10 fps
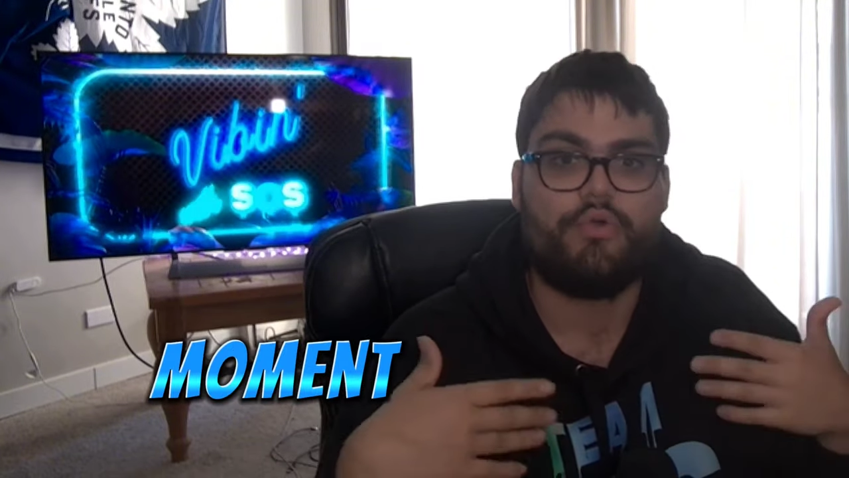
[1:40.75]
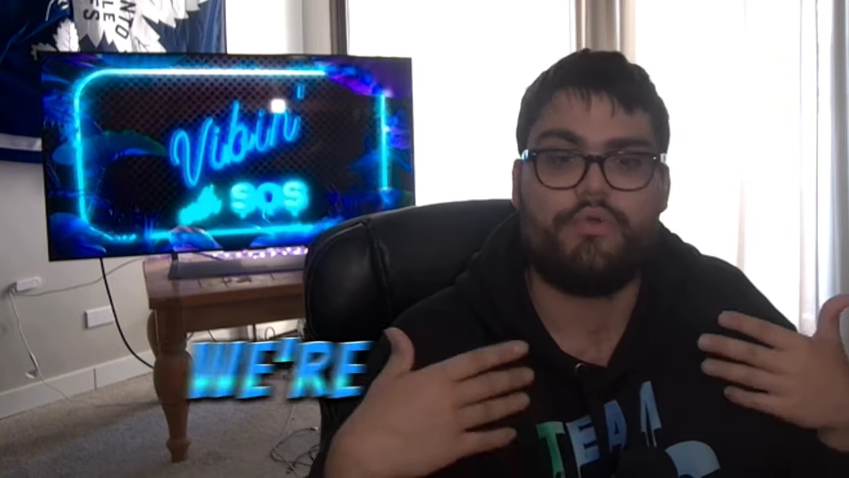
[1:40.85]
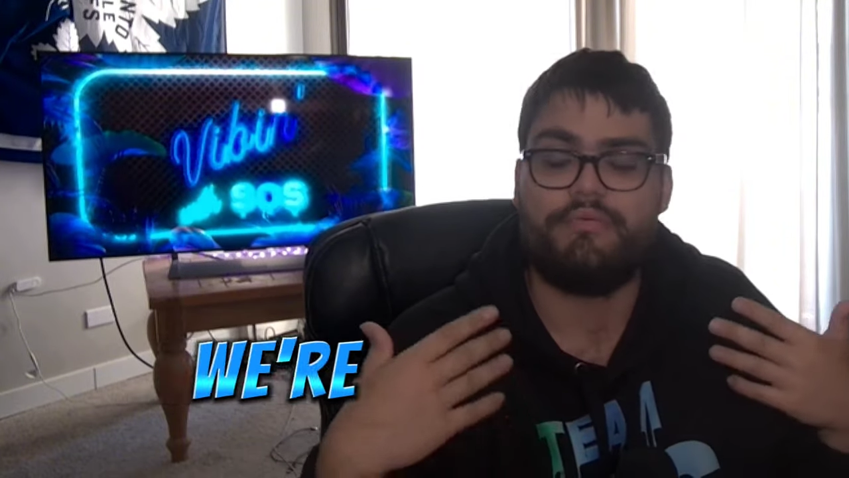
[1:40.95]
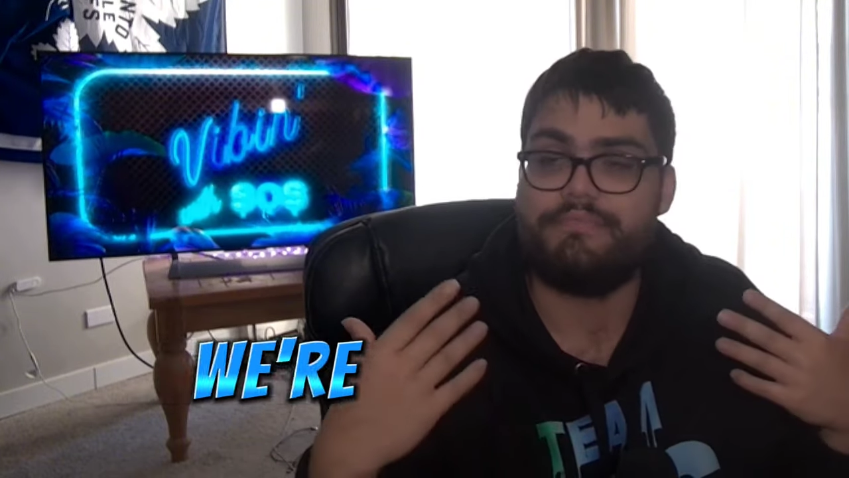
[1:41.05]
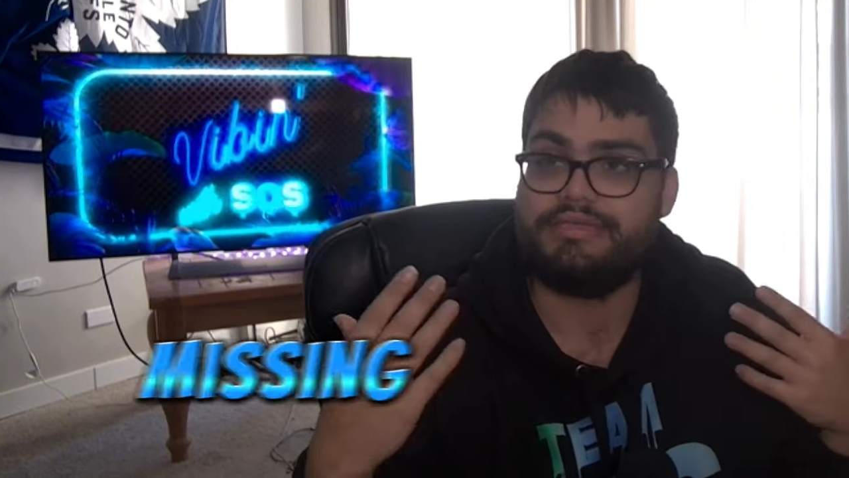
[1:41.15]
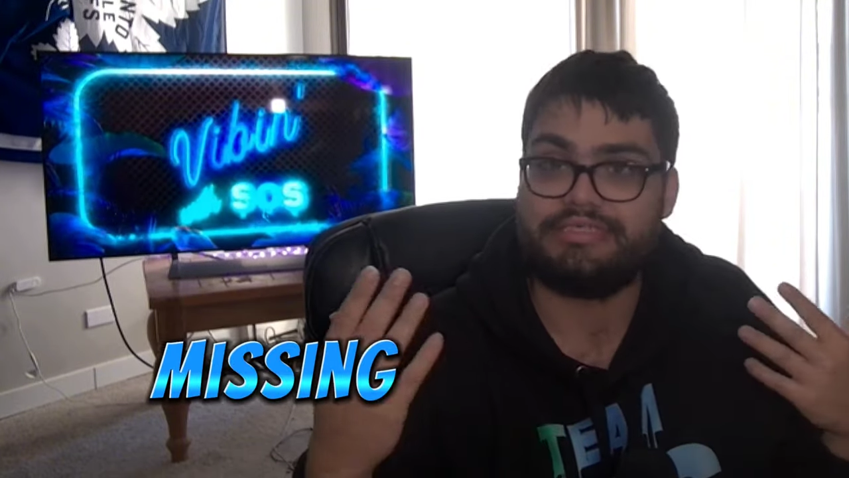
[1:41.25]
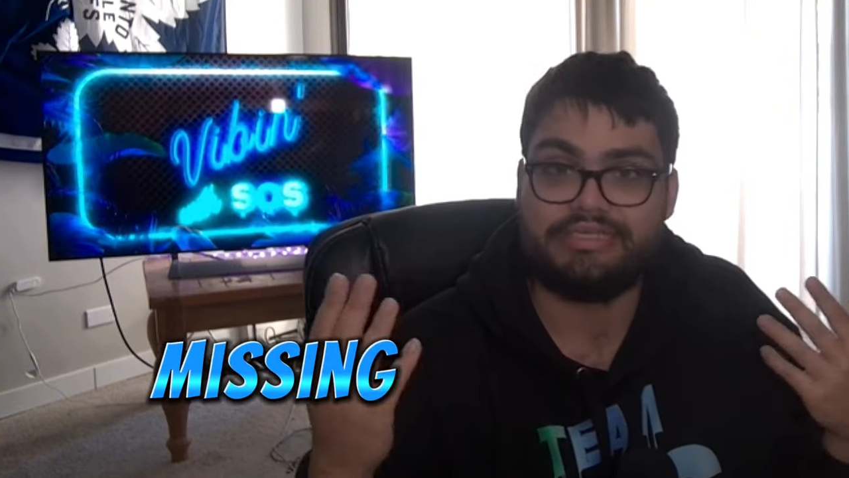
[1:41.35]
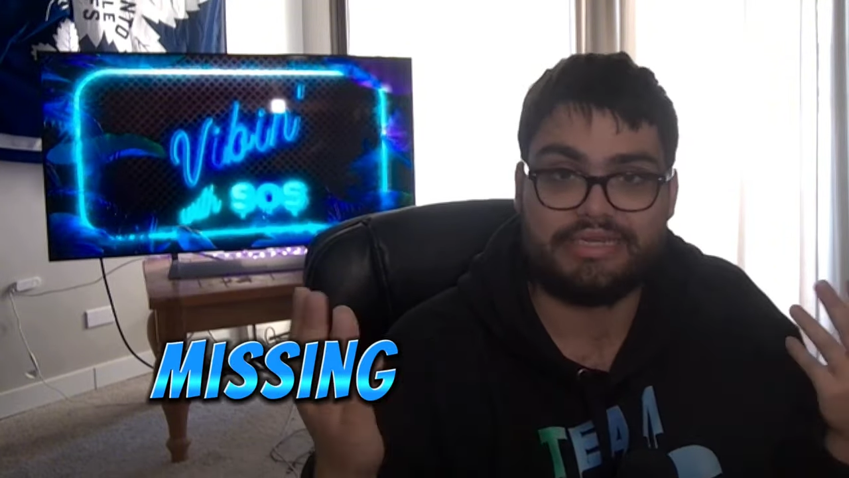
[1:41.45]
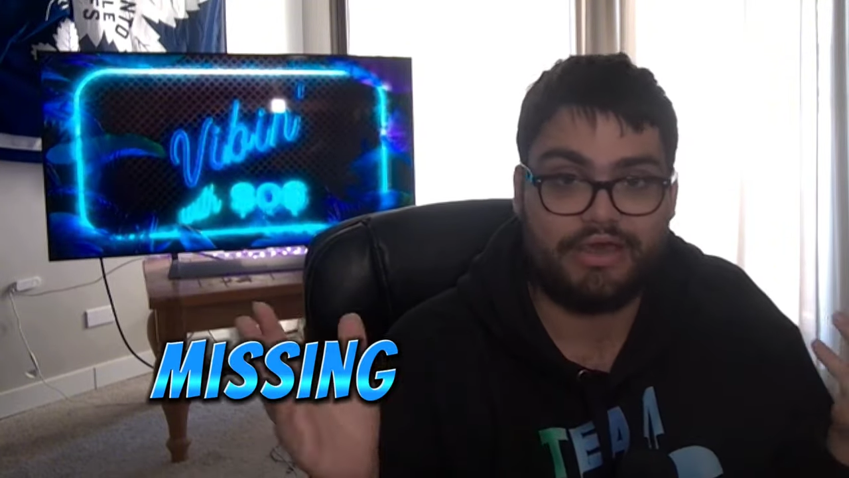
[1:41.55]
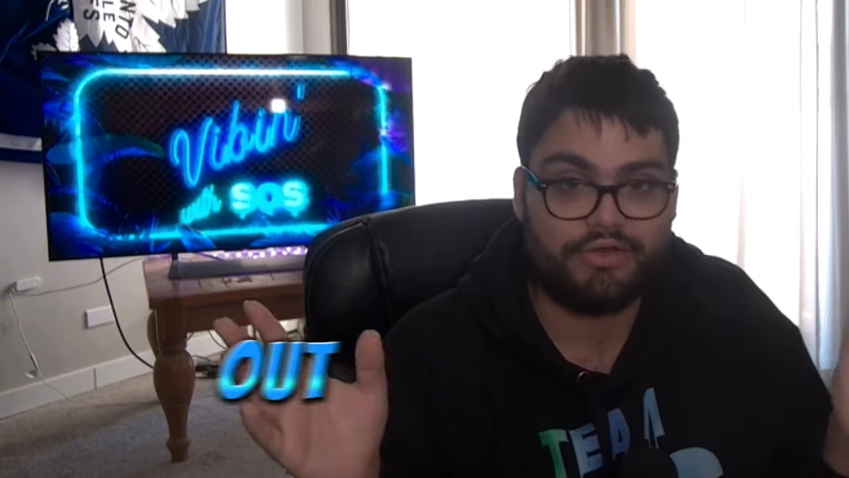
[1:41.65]
We're
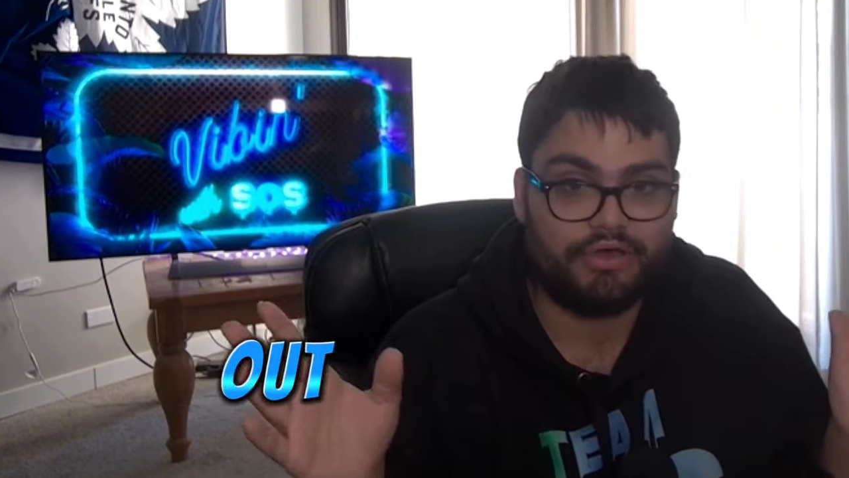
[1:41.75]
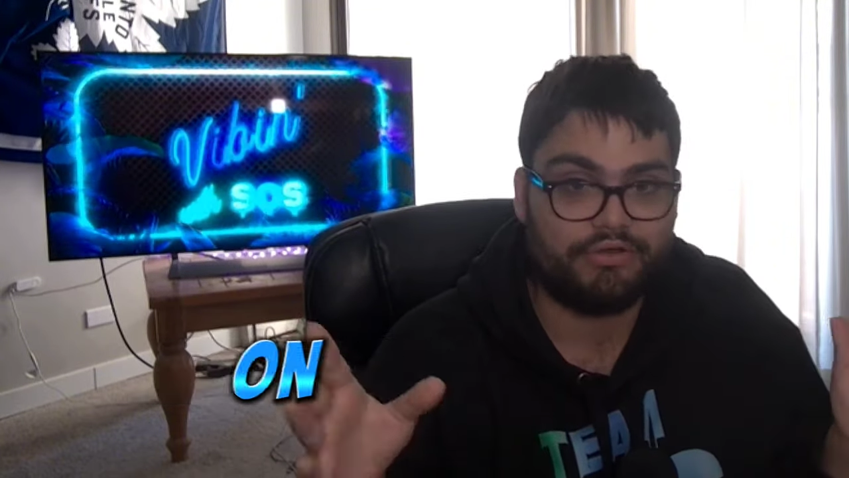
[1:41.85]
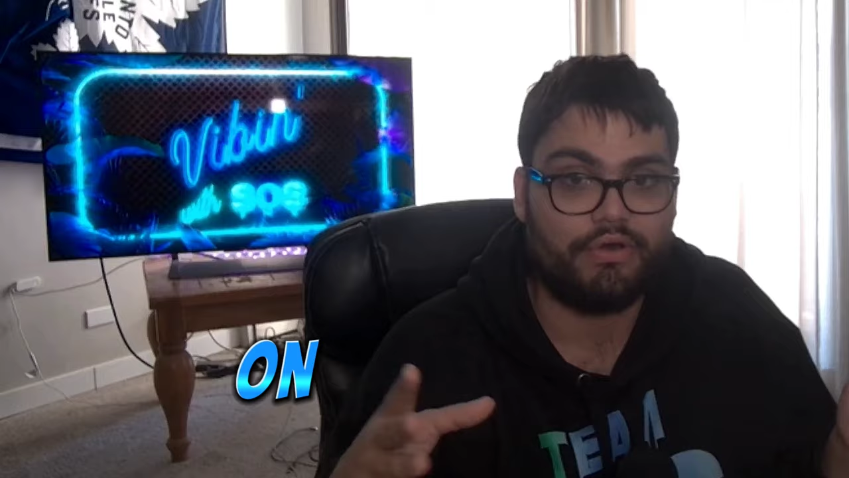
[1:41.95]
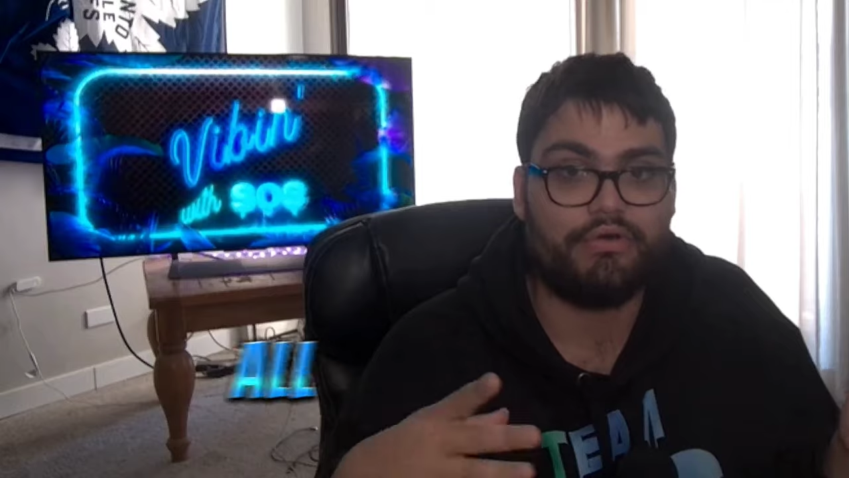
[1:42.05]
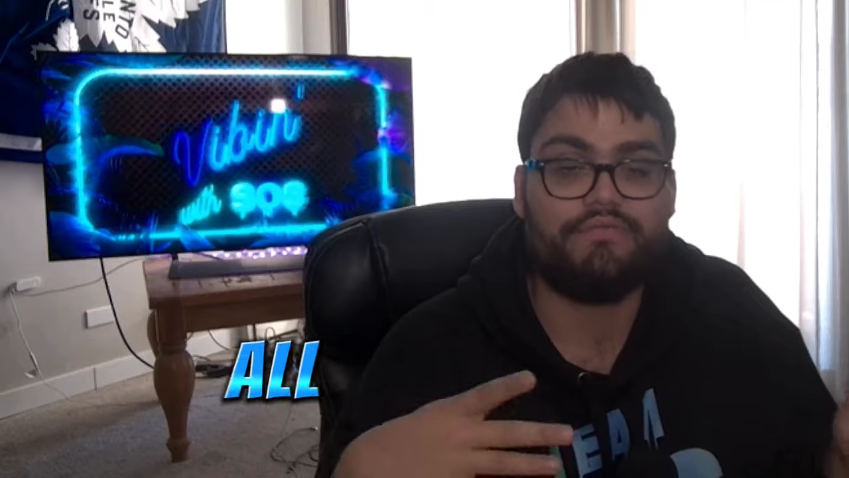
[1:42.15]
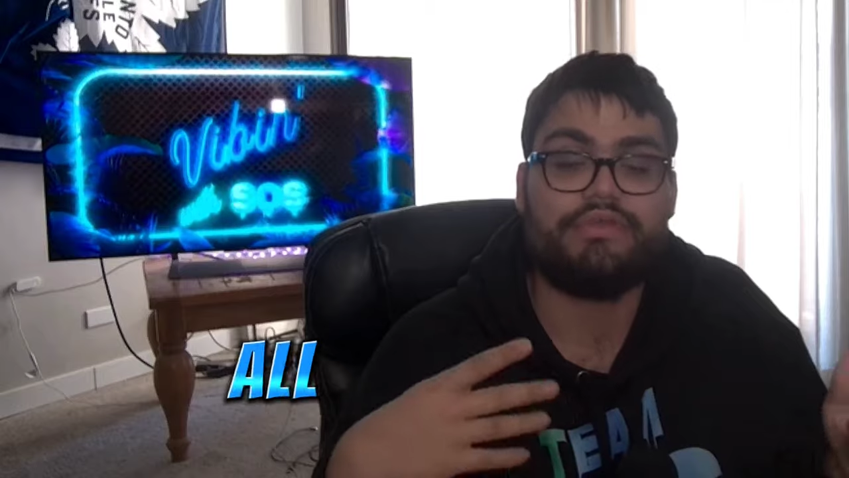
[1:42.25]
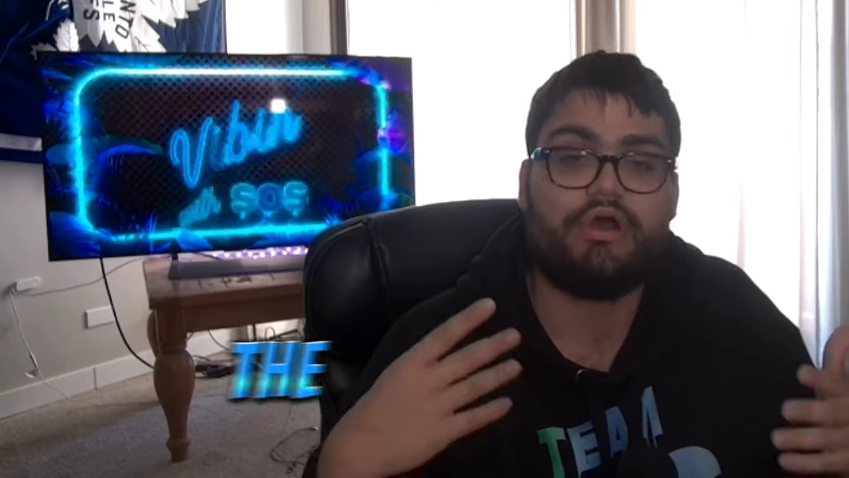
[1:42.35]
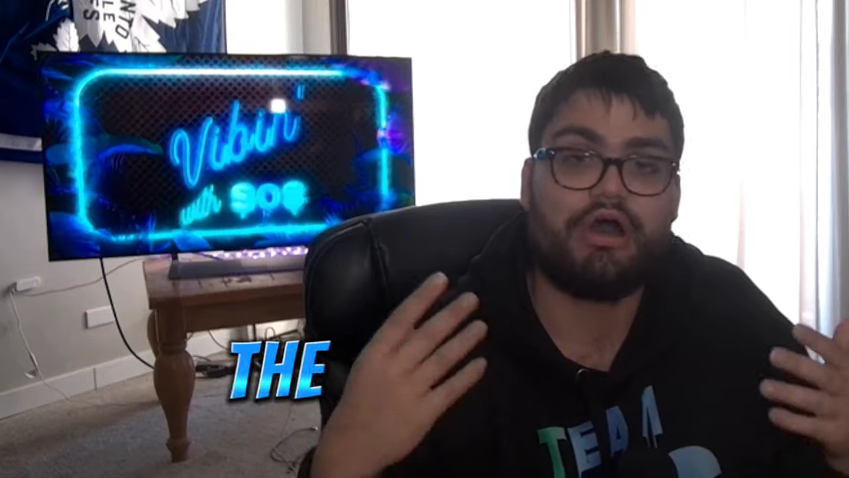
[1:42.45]
missing out on all the